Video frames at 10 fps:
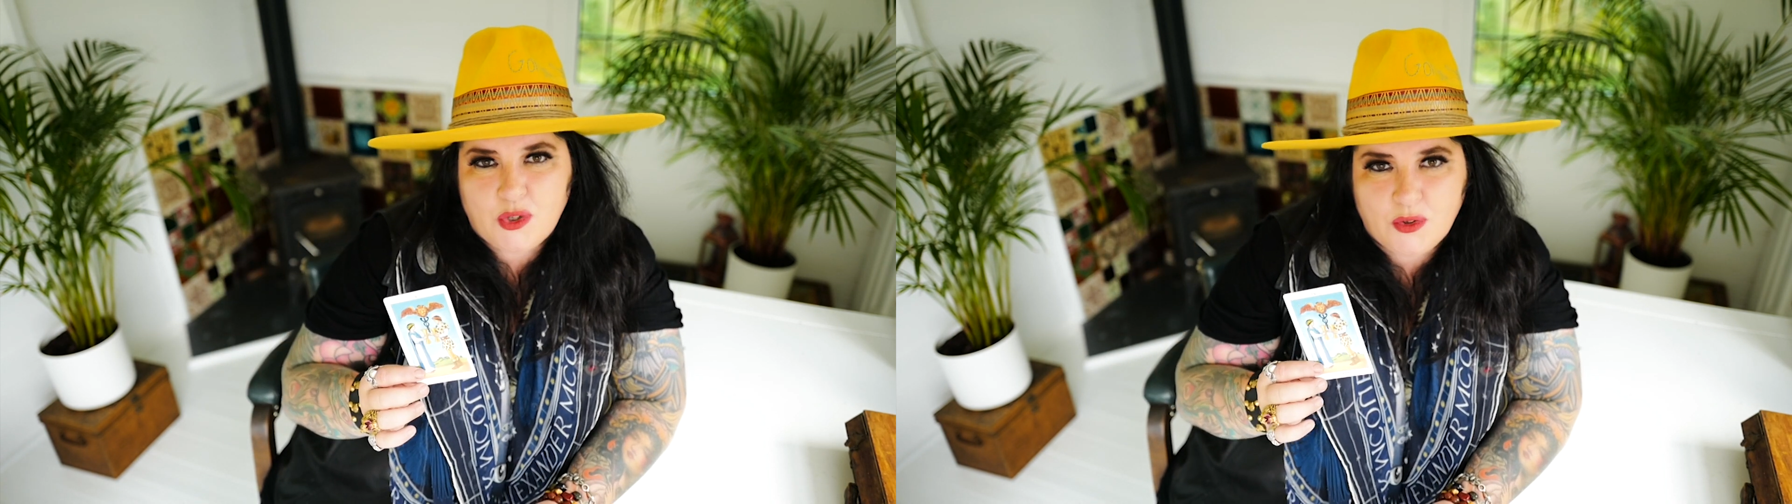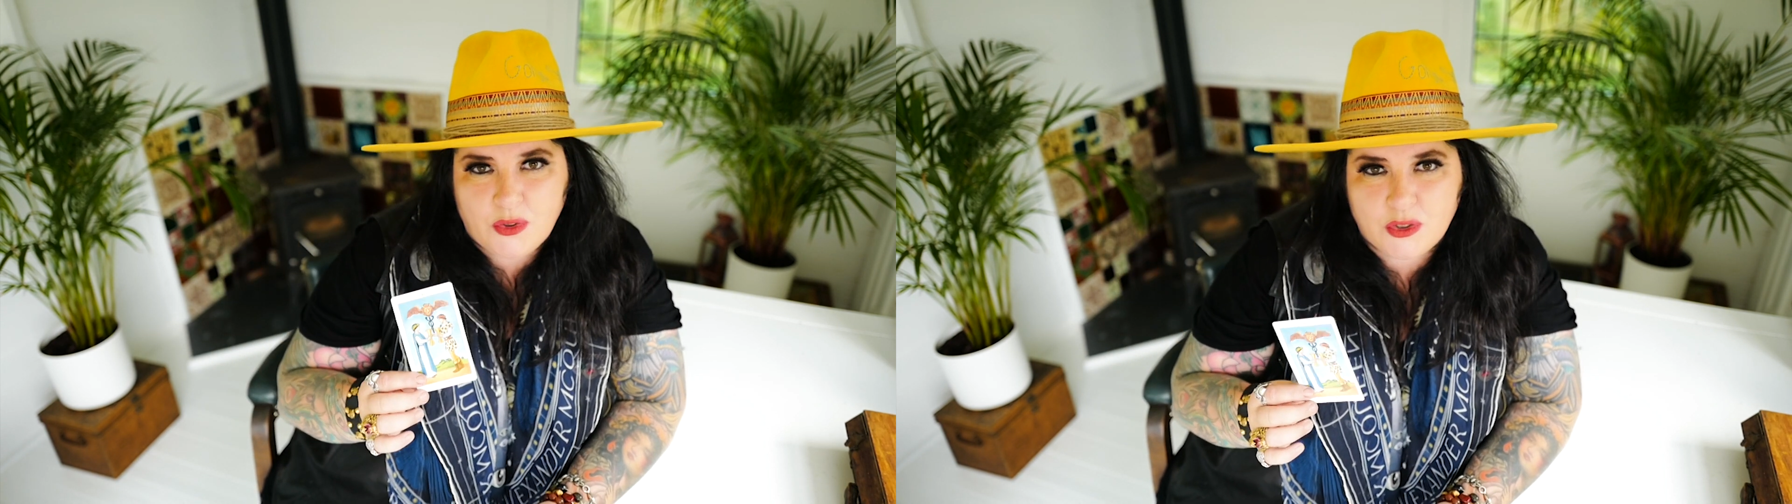
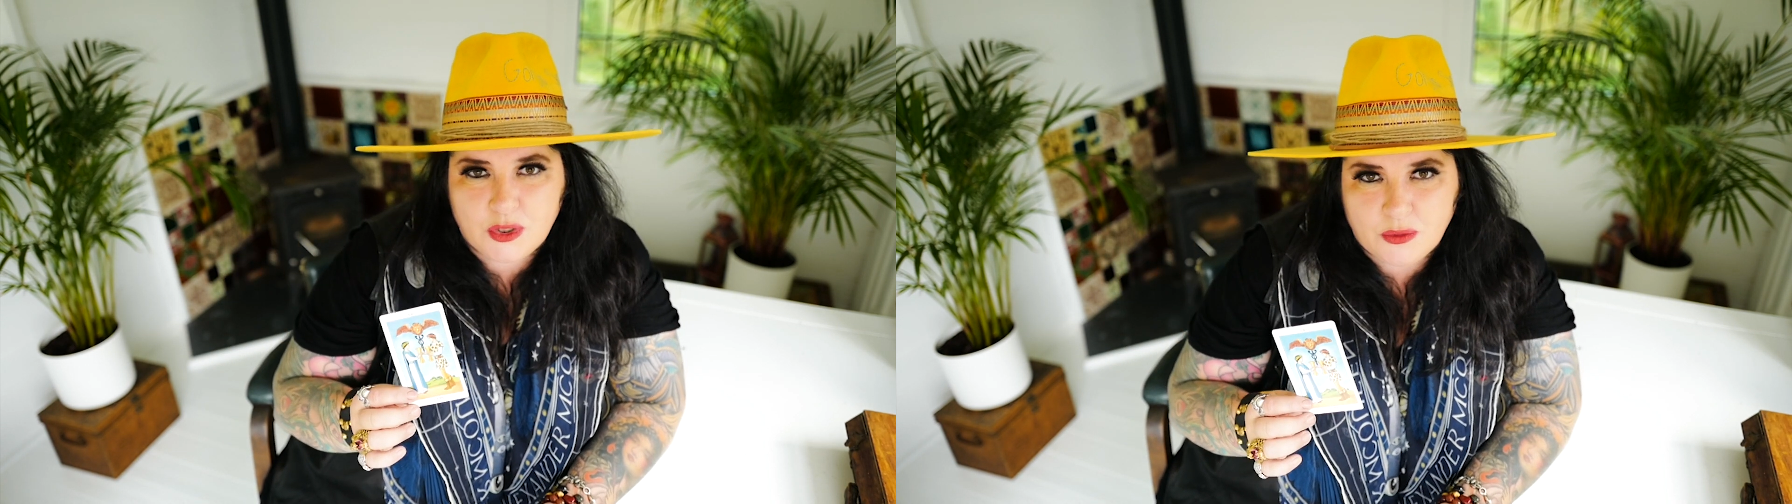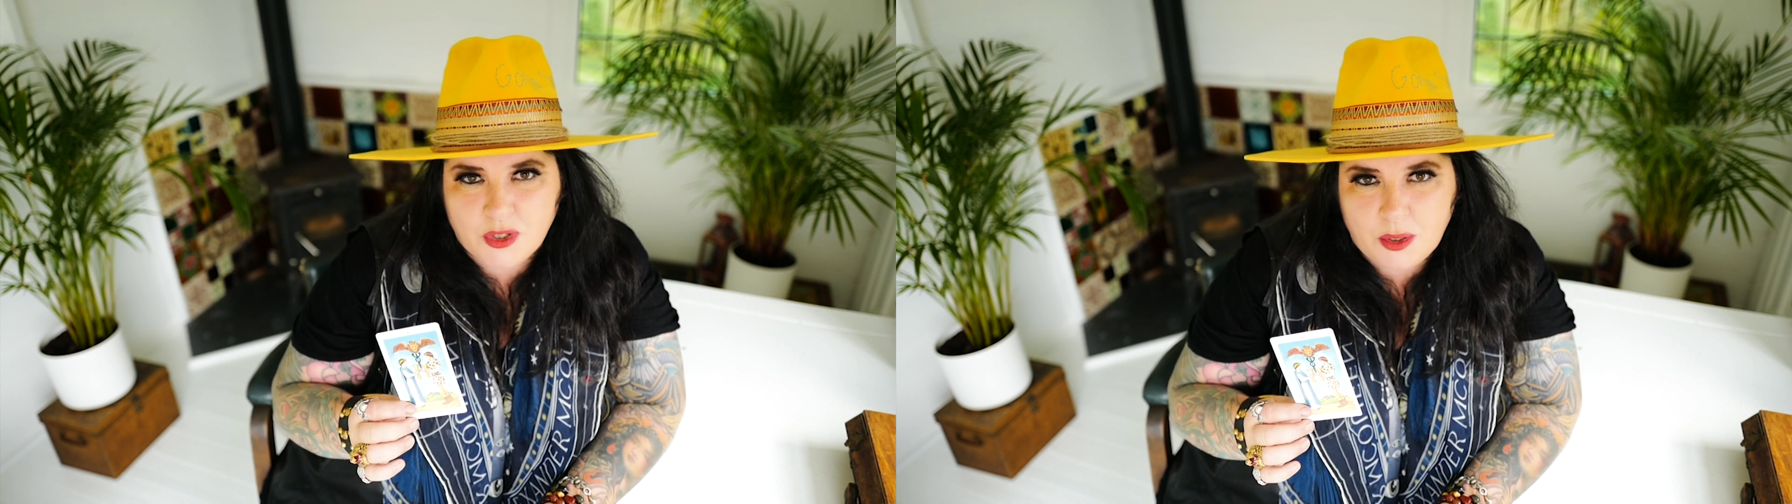You've got the
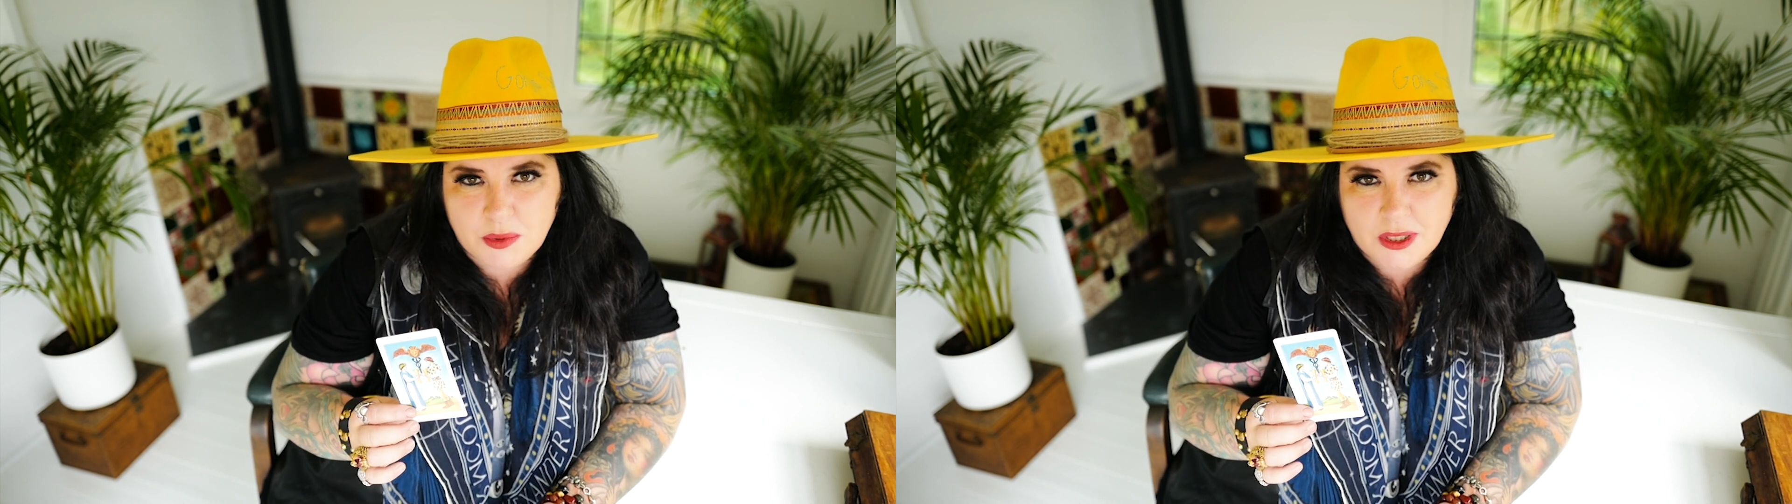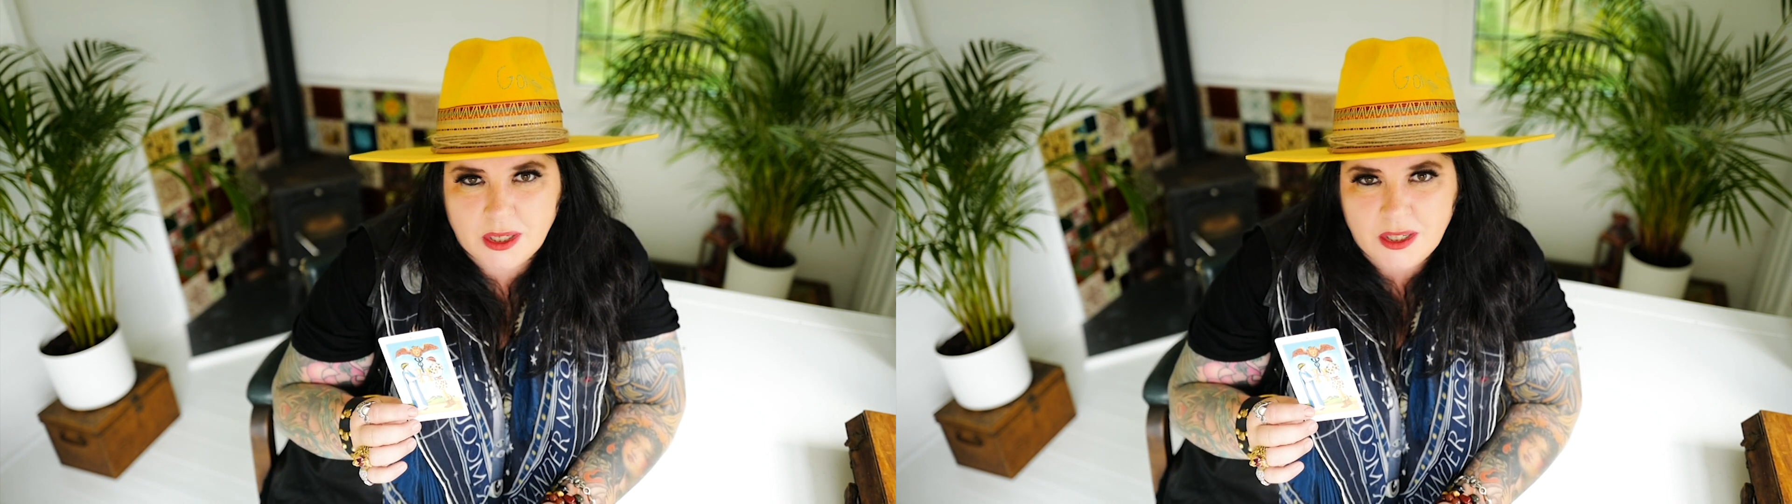Two of
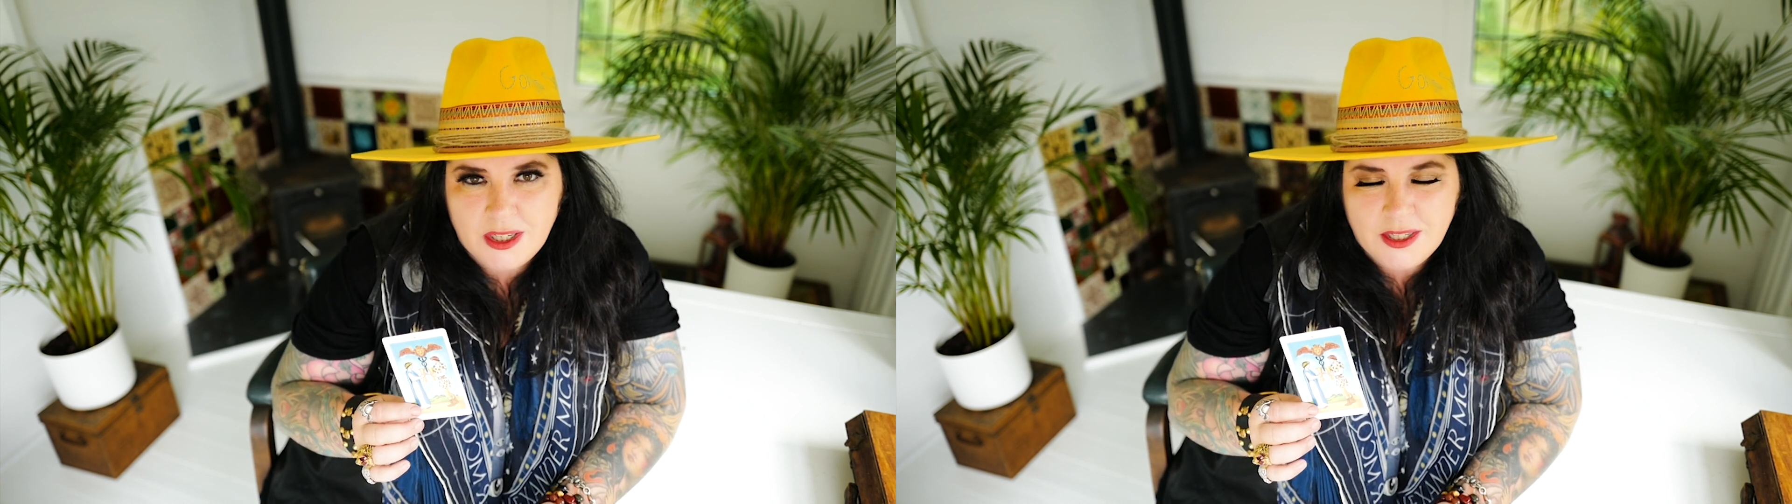Cups here.